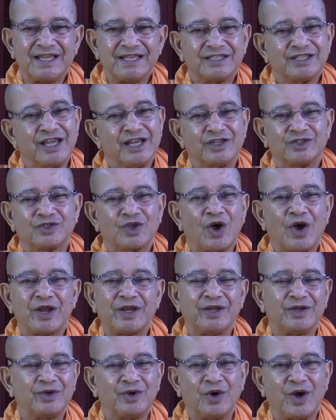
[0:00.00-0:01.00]
Say,
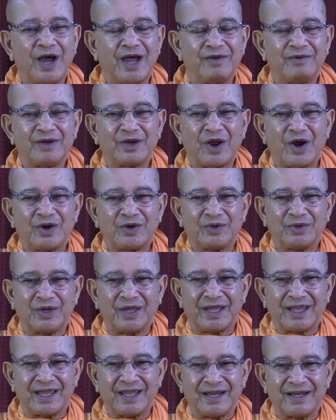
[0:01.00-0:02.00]
sorry, no, I will not do
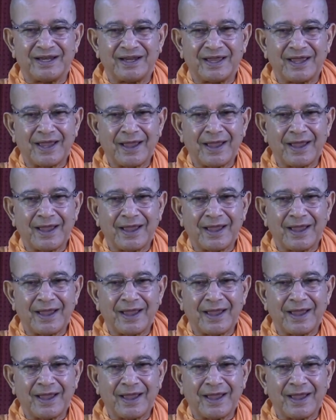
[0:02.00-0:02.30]
again.